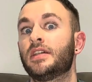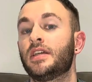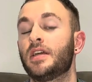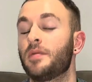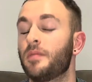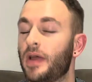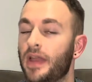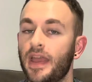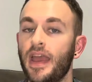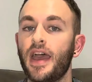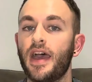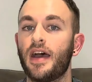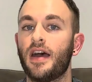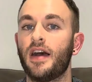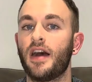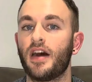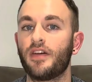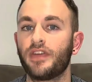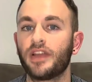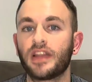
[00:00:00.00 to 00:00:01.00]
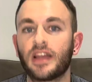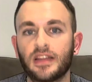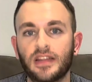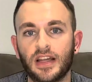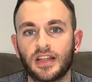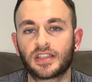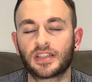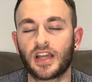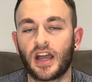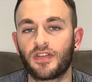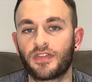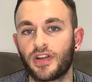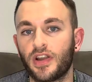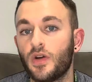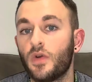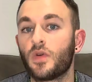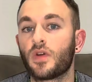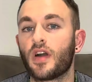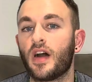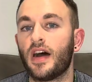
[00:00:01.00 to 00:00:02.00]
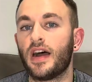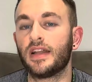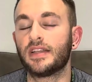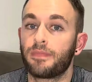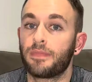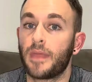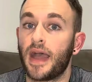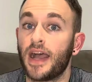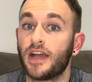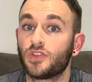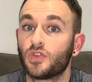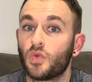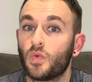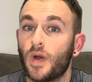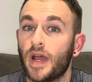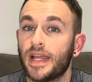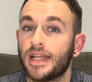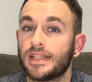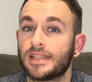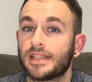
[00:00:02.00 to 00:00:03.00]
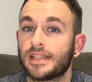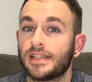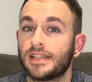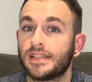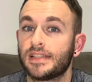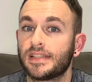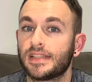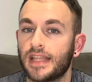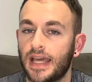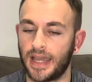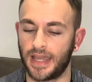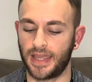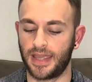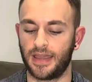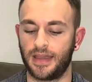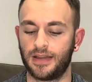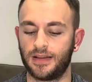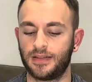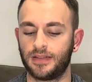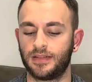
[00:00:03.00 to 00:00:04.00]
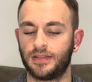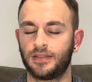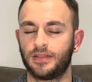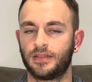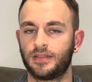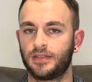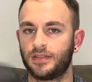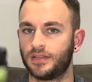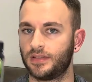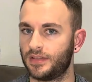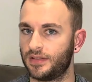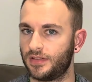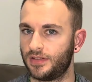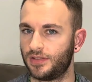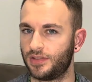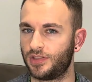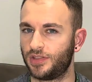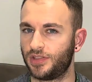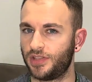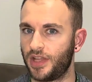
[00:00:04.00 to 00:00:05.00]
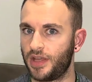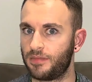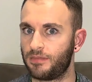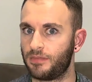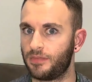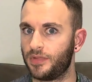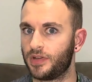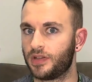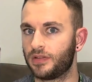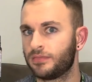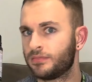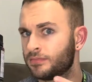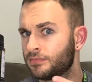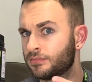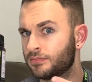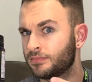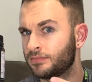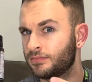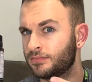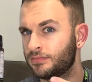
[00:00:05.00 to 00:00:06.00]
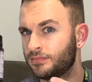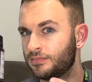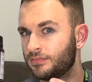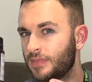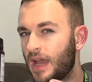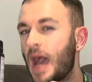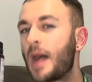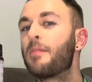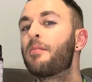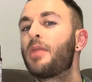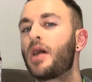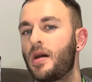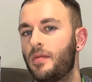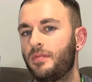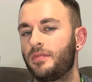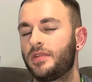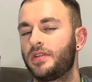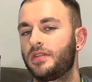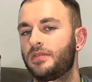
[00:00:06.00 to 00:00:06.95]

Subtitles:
But yeah, I think that does cover it all, guys. As always, stay stimmed and pumped.